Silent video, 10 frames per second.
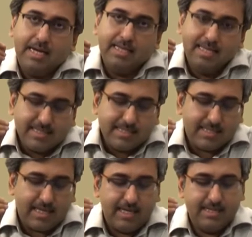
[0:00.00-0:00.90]

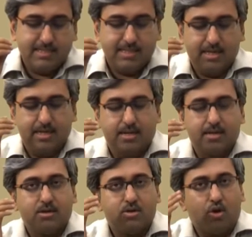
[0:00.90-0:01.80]
This is
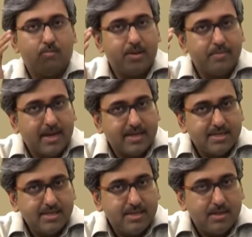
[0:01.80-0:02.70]

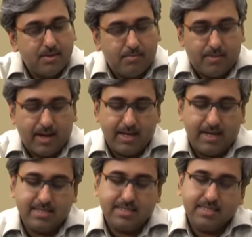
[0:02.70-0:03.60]
complemented by
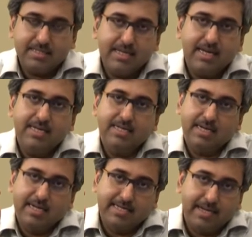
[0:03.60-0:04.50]
a sustained
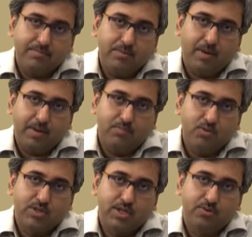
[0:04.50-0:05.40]
attempt by
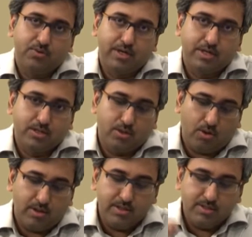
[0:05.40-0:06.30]
postcolonial
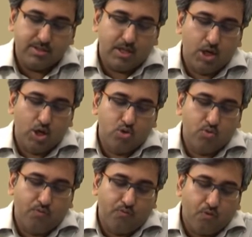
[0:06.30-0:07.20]
scholars
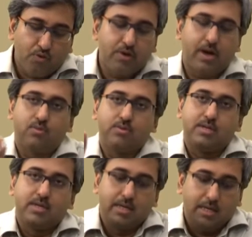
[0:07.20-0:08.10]
to
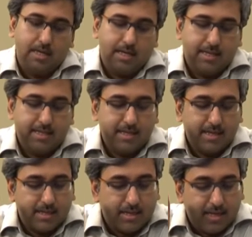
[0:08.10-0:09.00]
foreground
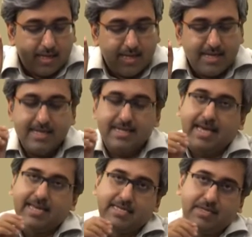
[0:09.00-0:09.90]
the little
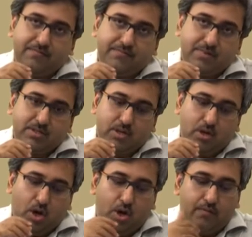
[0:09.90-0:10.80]
narratives
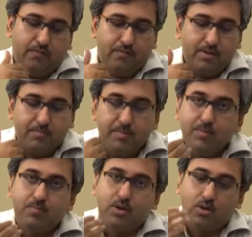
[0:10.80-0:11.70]
of the
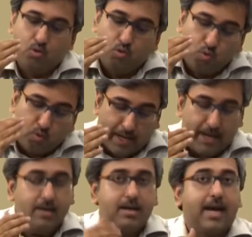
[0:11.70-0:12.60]
people who
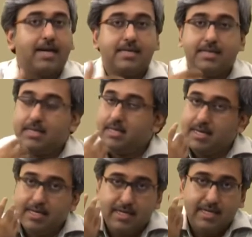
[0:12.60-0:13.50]
were, and
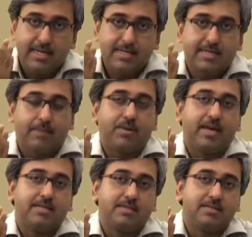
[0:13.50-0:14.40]
indeed in some
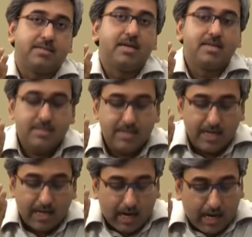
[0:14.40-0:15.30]
cases
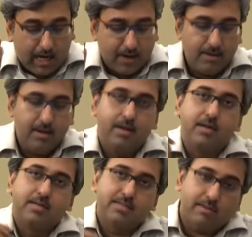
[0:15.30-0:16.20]
still are,
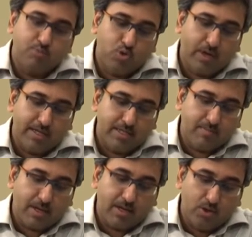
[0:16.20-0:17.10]

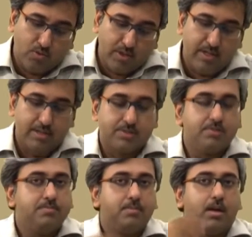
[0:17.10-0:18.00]
subjugated by
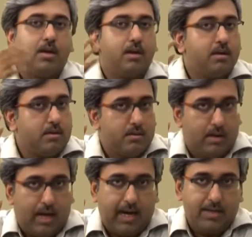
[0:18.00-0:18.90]
colonialism,
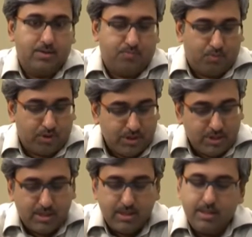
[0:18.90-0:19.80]
either
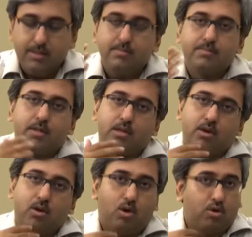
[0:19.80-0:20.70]
politically
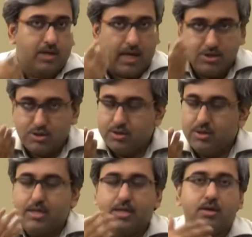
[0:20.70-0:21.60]
or
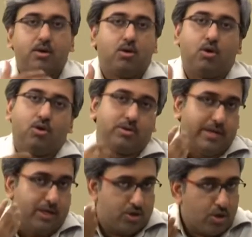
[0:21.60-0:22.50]
culturally or
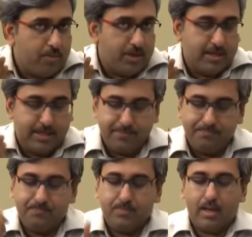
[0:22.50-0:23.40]
economically.
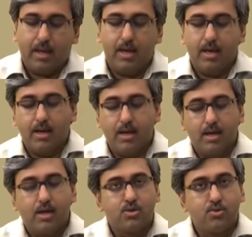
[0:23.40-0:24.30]

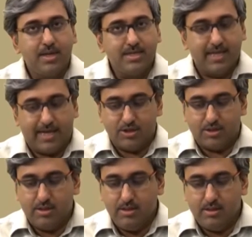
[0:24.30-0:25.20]
Today's
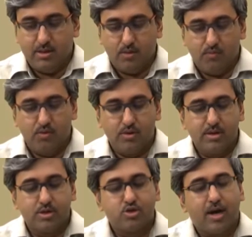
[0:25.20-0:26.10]
lecture would
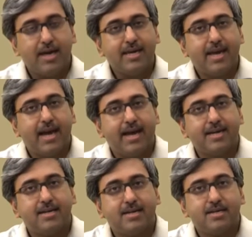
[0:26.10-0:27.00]
try
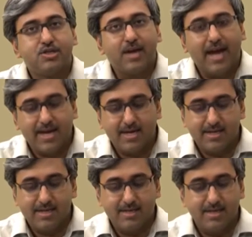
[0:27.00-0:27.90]
and track
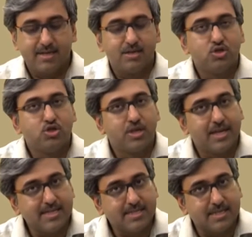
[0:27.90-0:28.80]
the
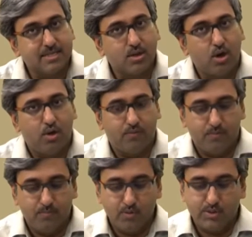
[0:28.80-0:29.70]
genesis
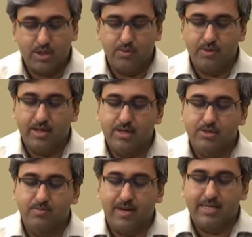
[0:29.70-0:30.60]
of postcolonialism